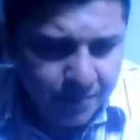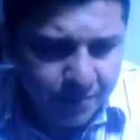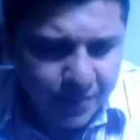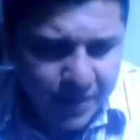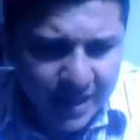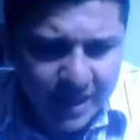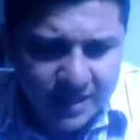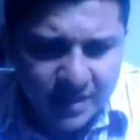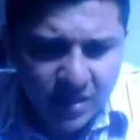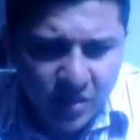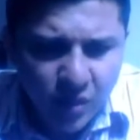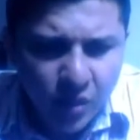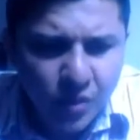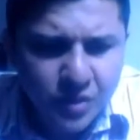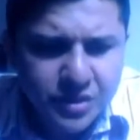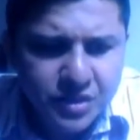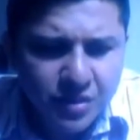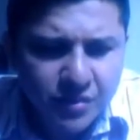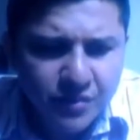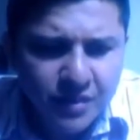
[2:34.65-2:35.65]
But
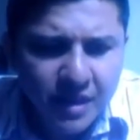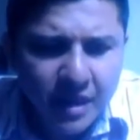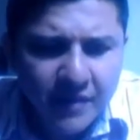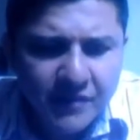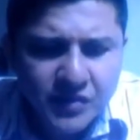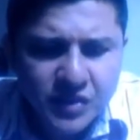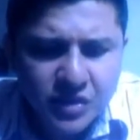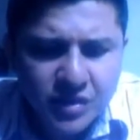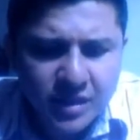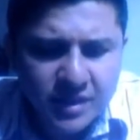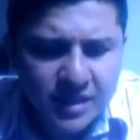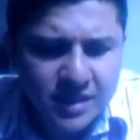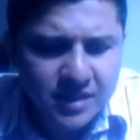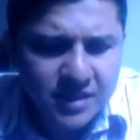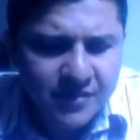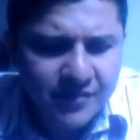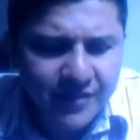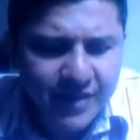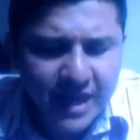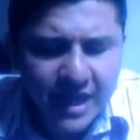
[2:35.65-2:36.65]
also we have to
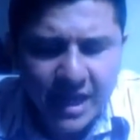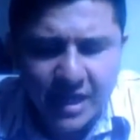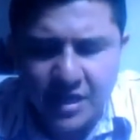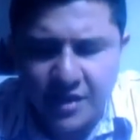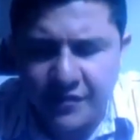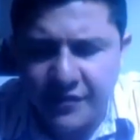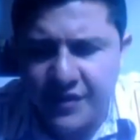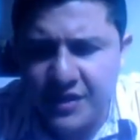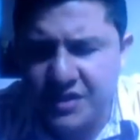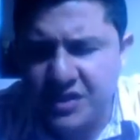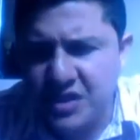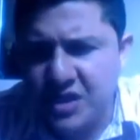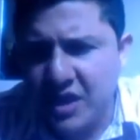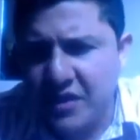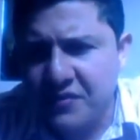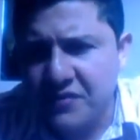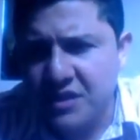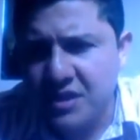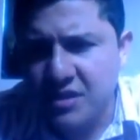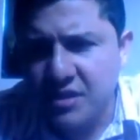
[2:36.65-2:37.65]
identify in the fifth
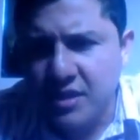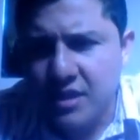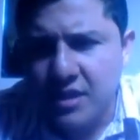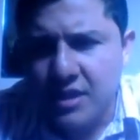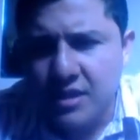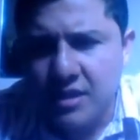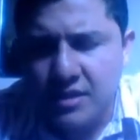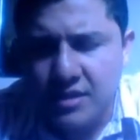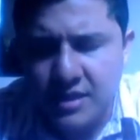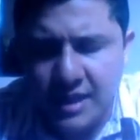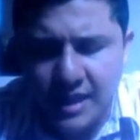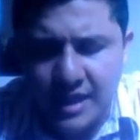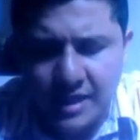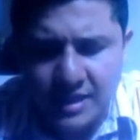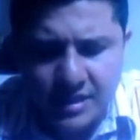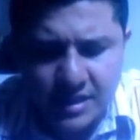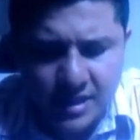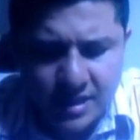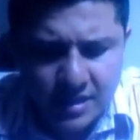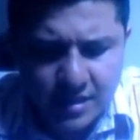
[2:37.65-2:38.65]
chapter
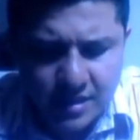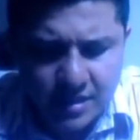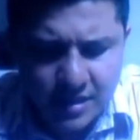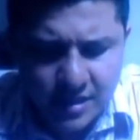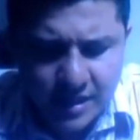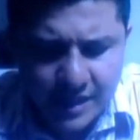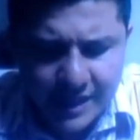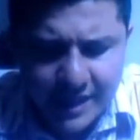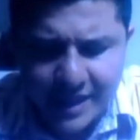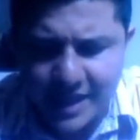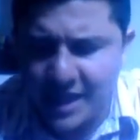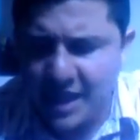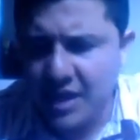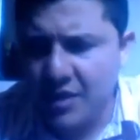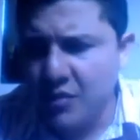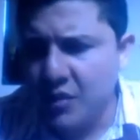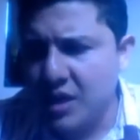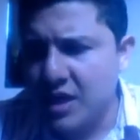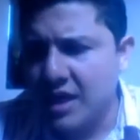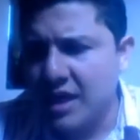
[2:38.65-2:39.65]
that
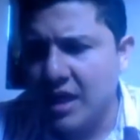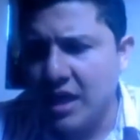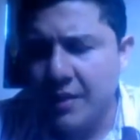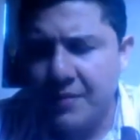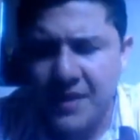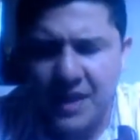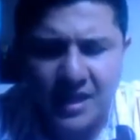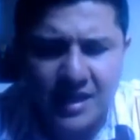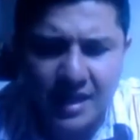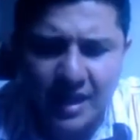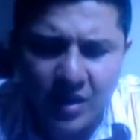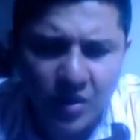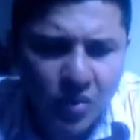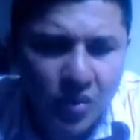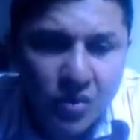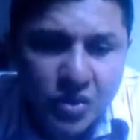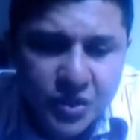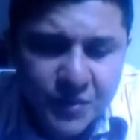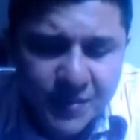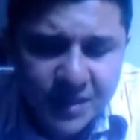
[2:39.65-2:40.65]
he wake up in a
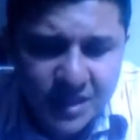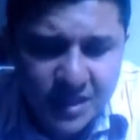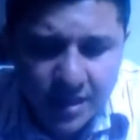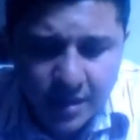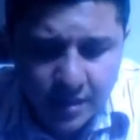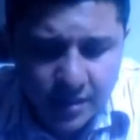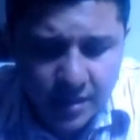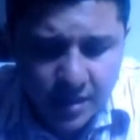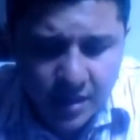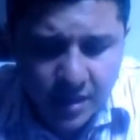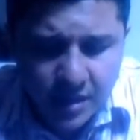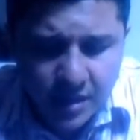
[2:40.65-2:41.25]
hospital,